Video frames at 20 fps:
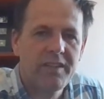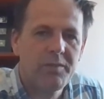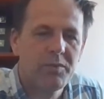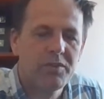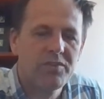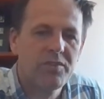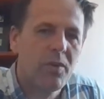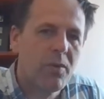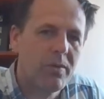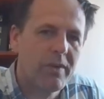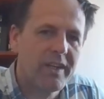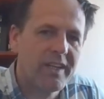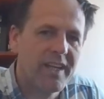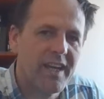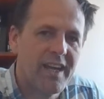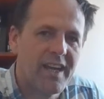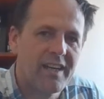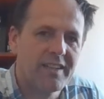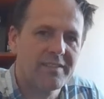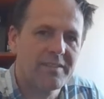that was already
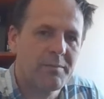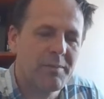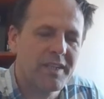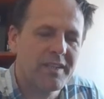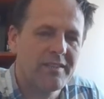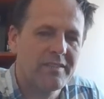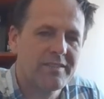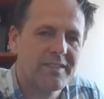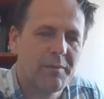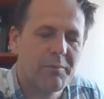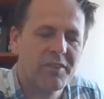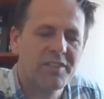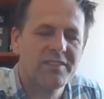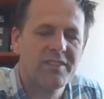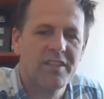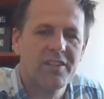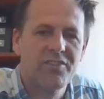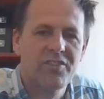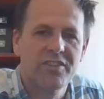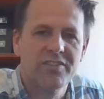asked by some
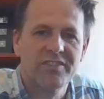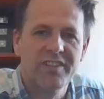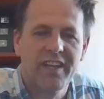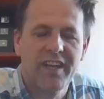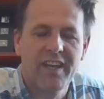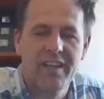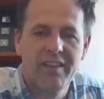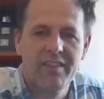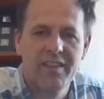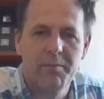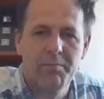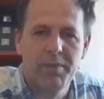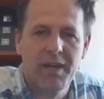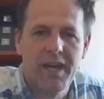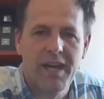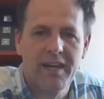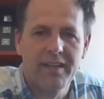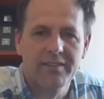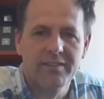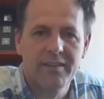researchers in the
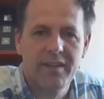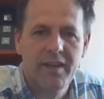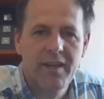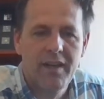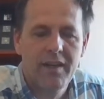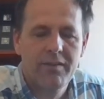past.